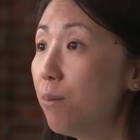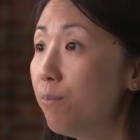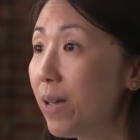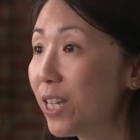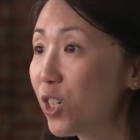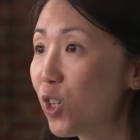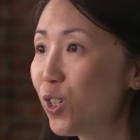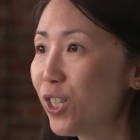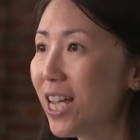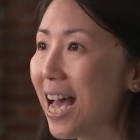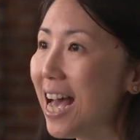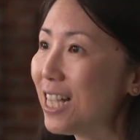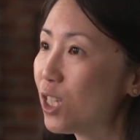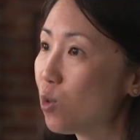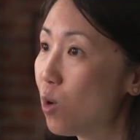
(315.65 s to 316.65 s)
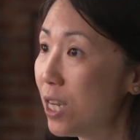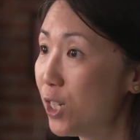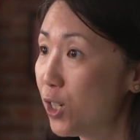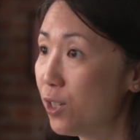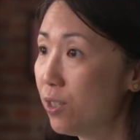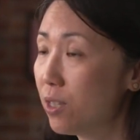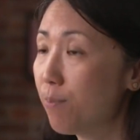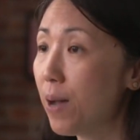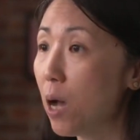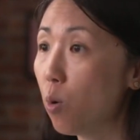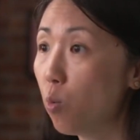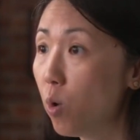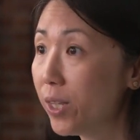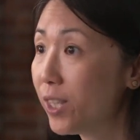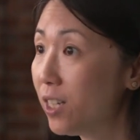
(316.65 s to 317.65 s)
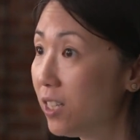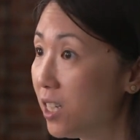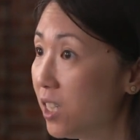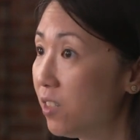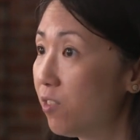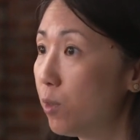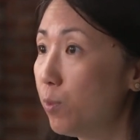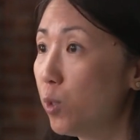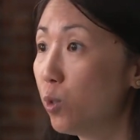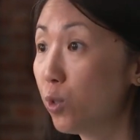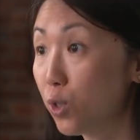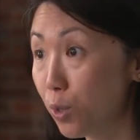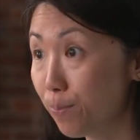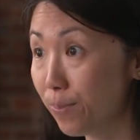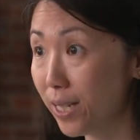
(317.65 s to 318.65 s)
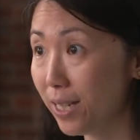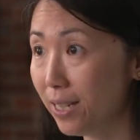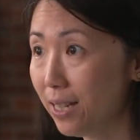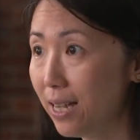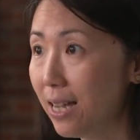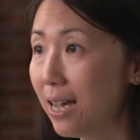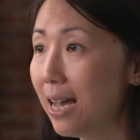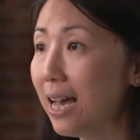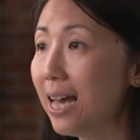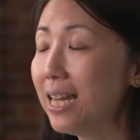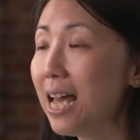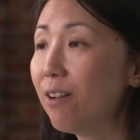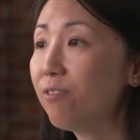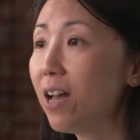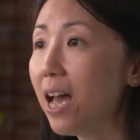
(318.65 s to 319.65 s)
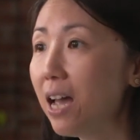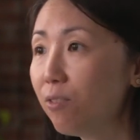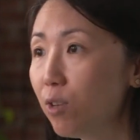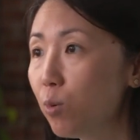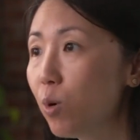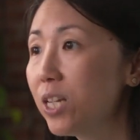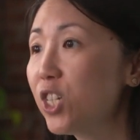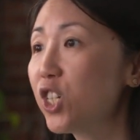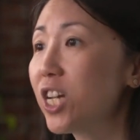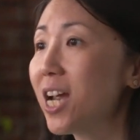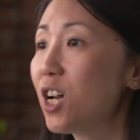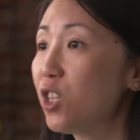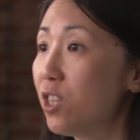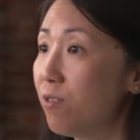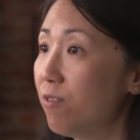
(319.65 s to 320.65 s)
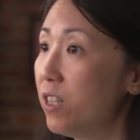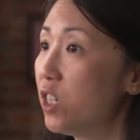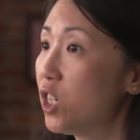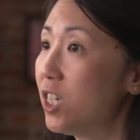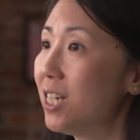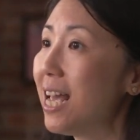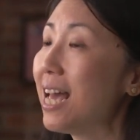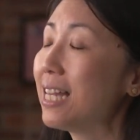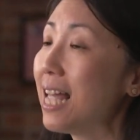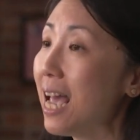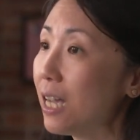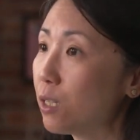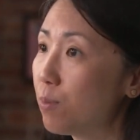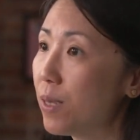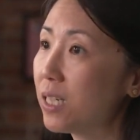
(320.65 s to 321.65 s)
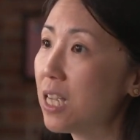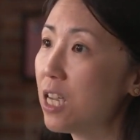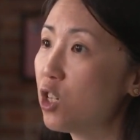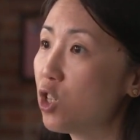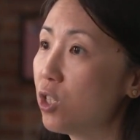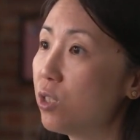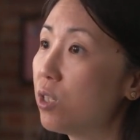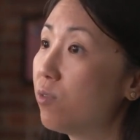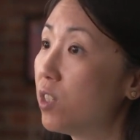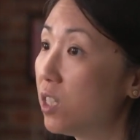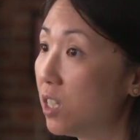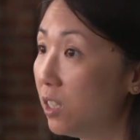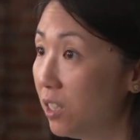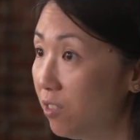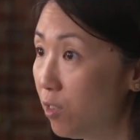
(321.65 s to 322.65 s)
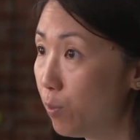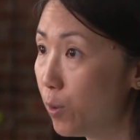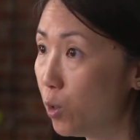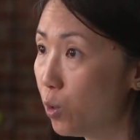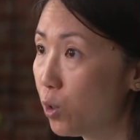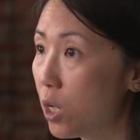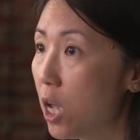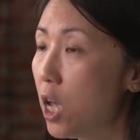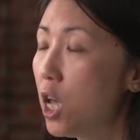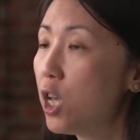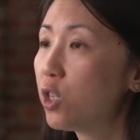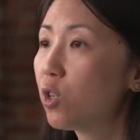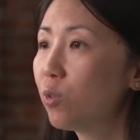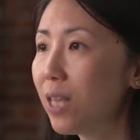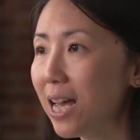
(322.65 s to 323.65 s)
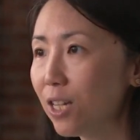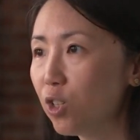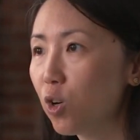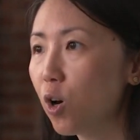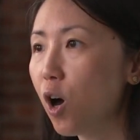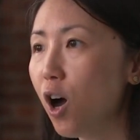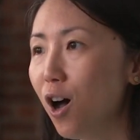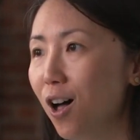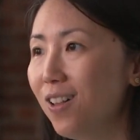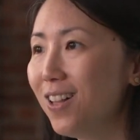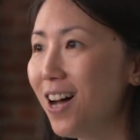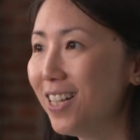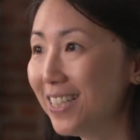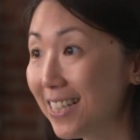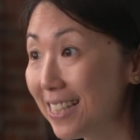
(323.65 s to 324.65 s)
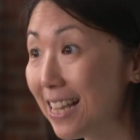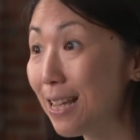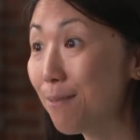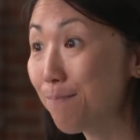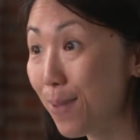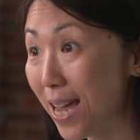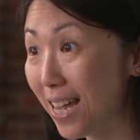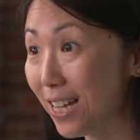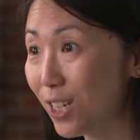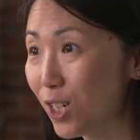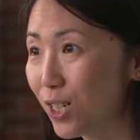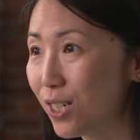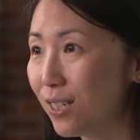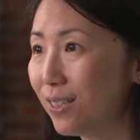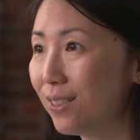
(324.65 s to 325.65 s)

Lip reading: Make sure to ask questions about what the deliverables should be and have everyone share their vision and expectations of the deliverables so that you're all on the same page.